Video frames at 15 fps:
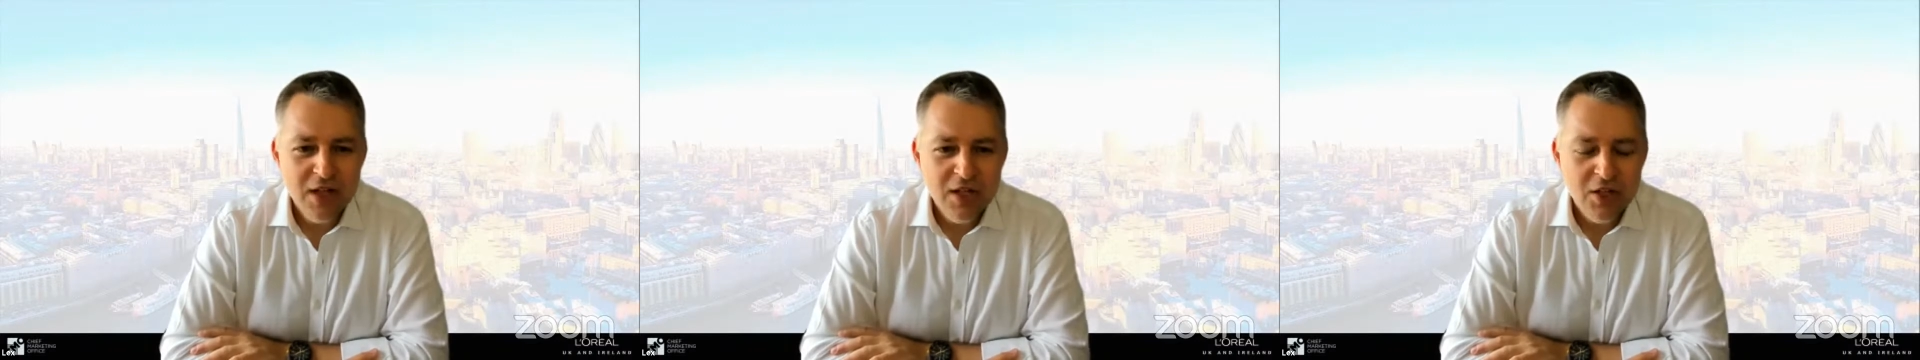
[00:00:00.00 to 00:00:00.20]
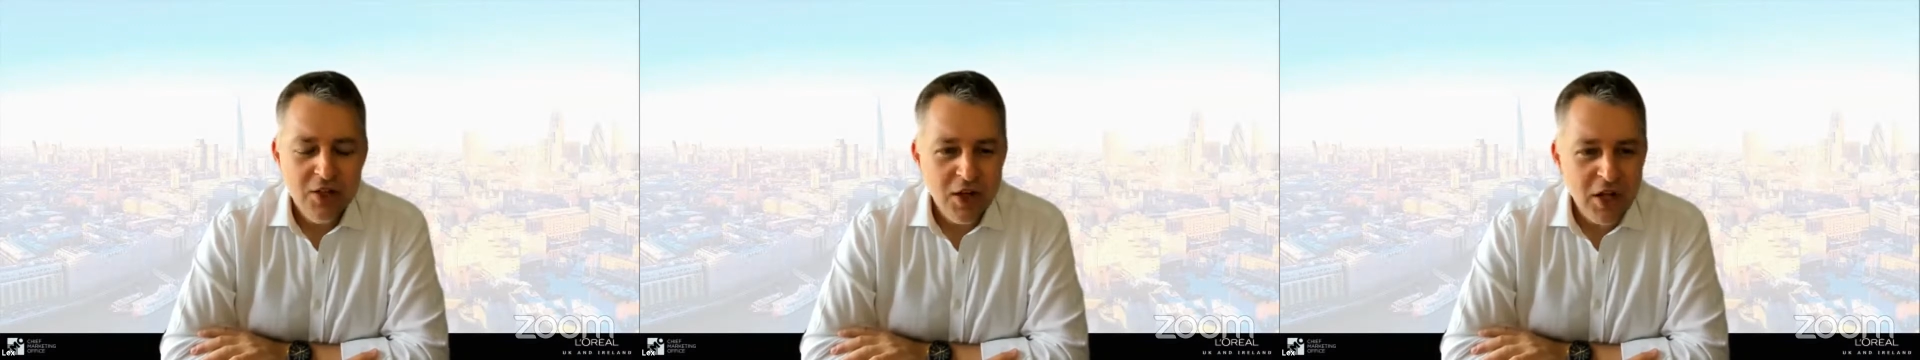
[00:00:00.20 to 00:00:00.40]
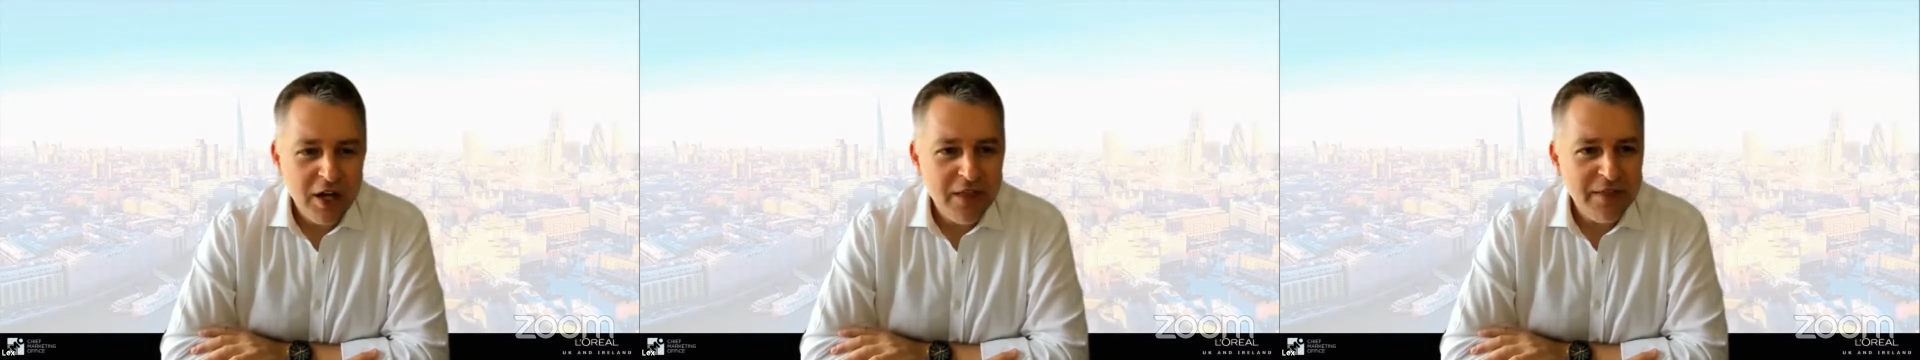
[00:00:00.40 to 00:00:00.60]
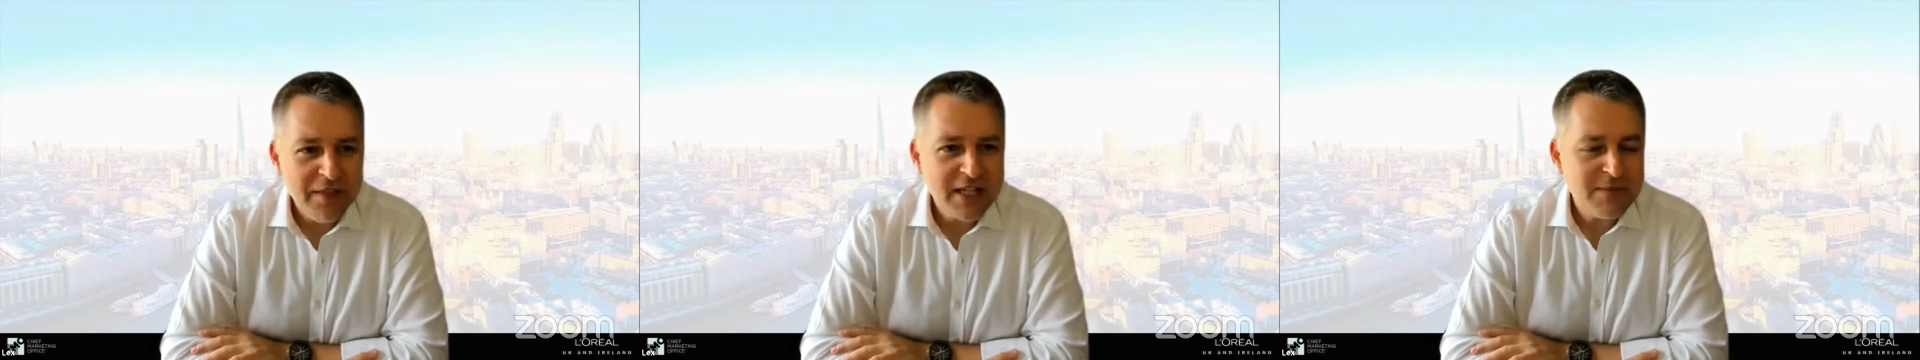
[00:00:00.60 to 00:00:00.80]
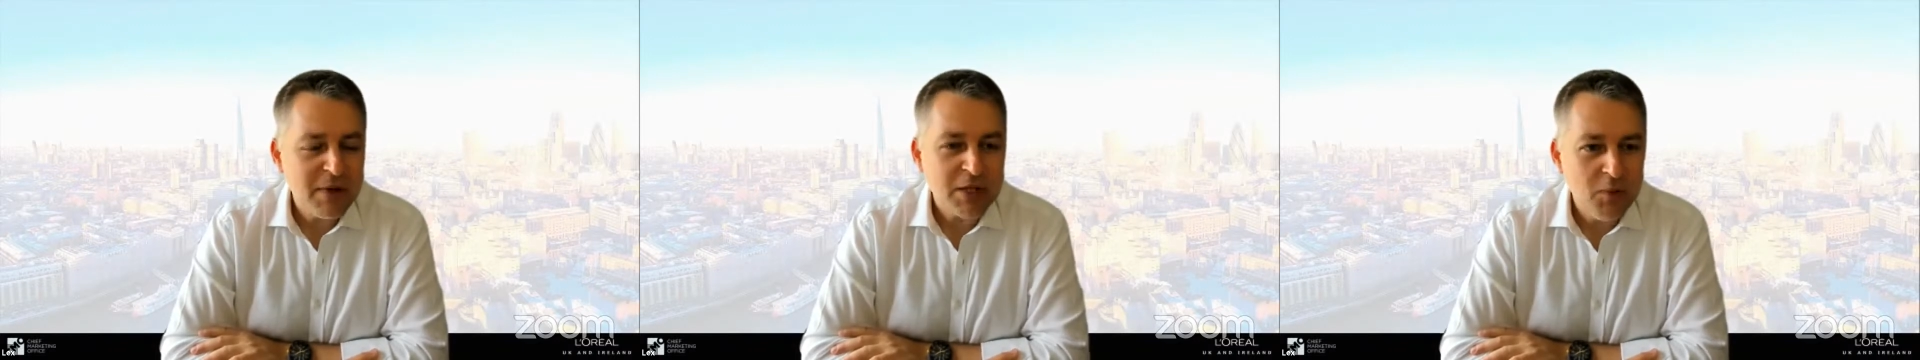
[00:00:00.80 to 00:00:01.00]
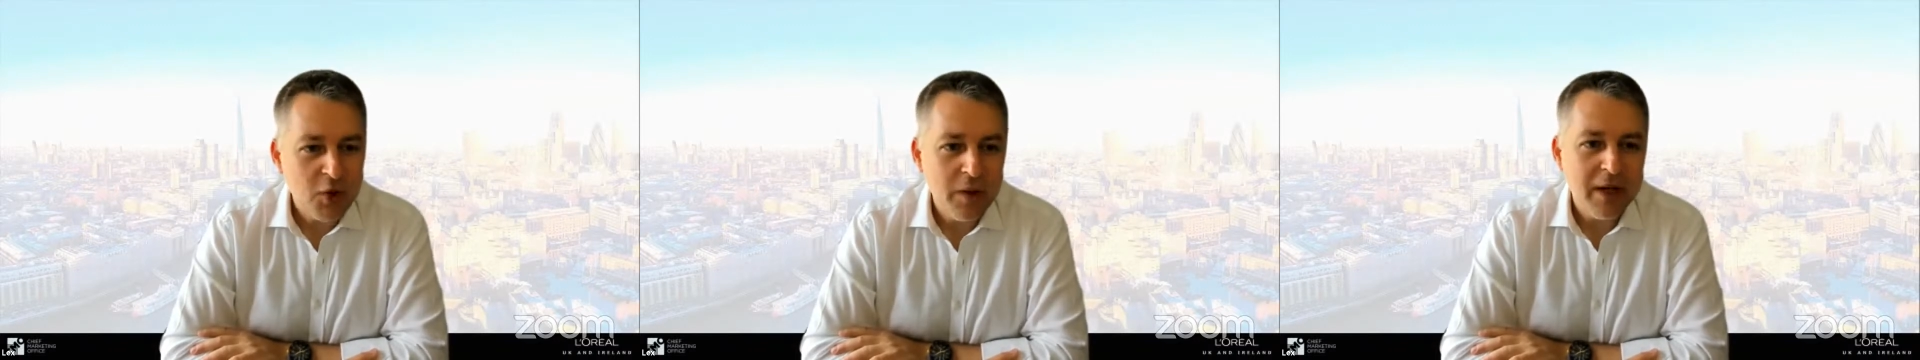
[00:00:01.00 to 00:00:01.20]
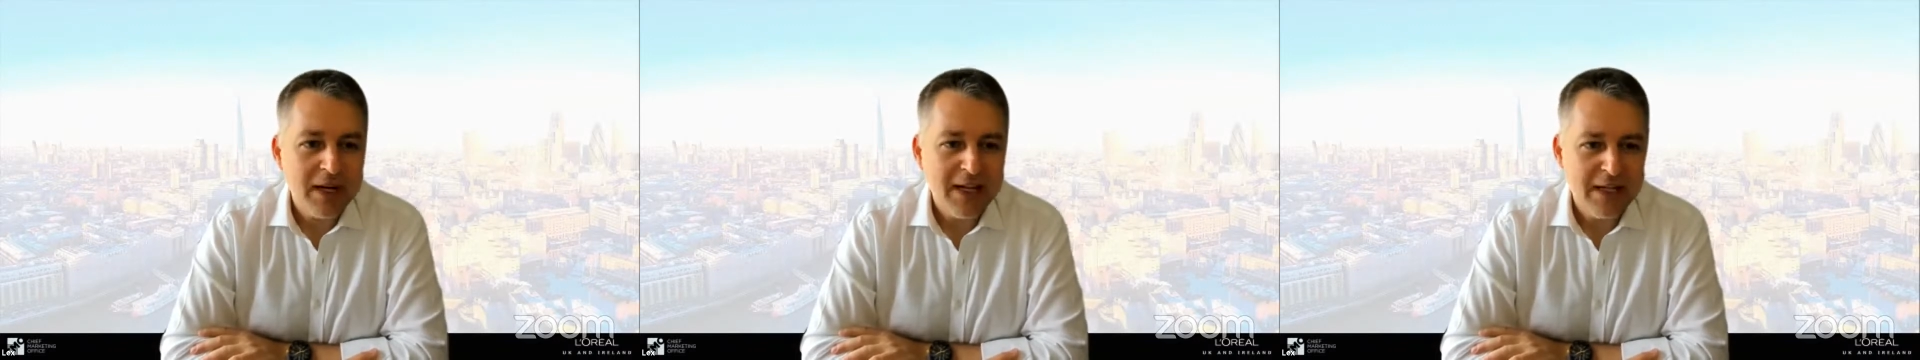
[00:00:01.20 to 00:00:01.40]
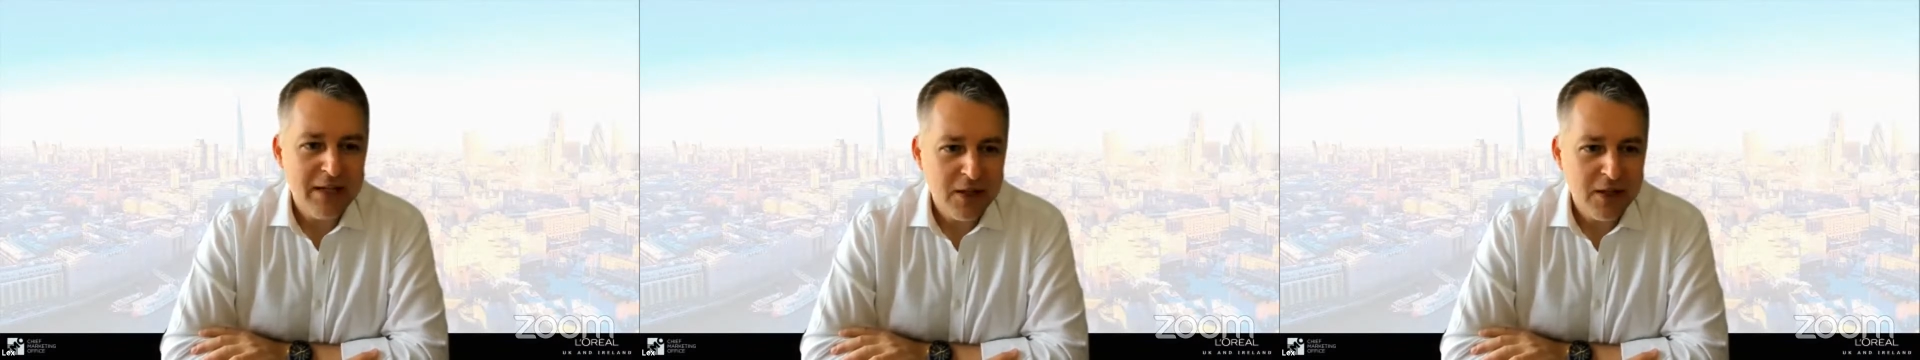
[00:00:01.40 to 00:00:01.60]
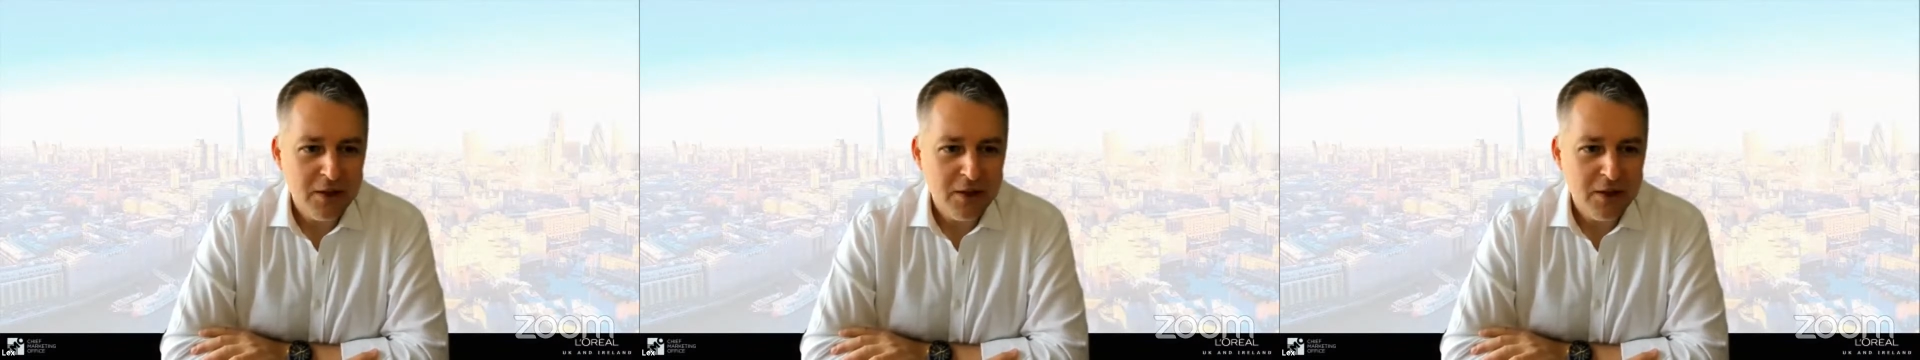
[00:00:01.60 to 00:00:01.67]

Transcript: you learn things much more quickly.